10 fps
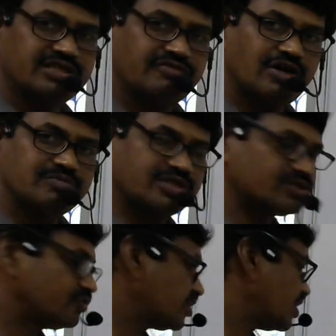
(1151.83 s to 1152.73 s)
forms
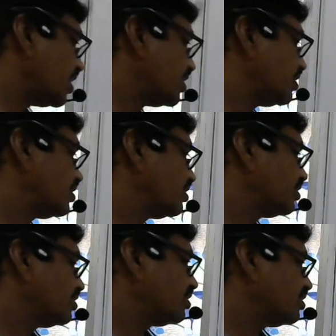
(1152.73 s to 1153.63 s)
also we can write.
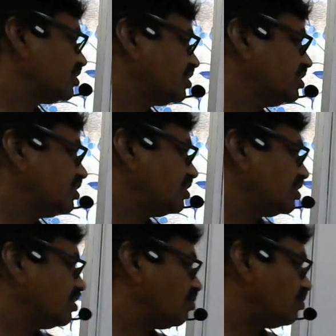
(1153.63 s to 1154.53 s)

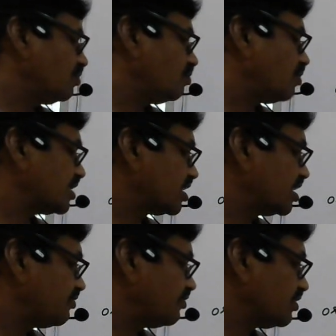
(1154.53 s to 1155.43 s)
Here plus I
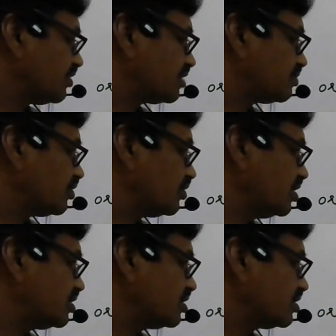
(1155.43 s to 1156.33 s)
effect with respect to
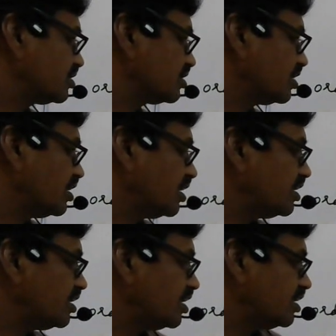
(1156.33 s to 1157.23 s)
this,
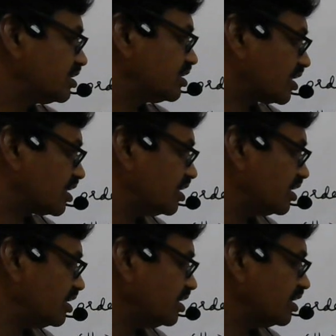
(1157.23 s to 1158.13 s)
and it is
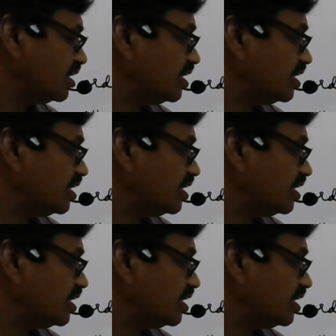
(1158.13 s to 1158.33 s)
secondary.